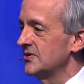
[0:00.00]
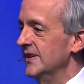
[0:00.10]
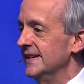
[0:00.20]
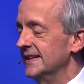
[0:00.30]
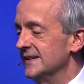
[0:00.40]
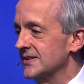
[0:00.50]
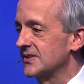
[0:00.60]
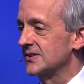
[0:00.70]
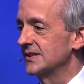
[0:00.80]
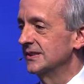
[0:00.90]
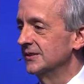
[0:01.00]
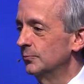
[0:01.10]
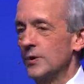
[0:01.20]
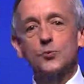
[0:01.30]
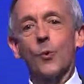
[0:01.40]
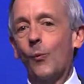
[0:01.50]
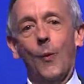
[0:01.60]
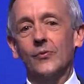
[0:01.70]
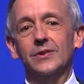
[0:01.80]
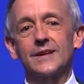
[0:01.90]
things which were
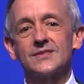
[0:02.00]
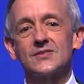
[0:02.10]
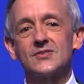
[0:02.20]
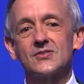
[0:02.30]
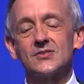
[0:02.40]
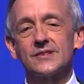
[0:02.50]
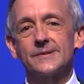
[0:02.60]
worthless?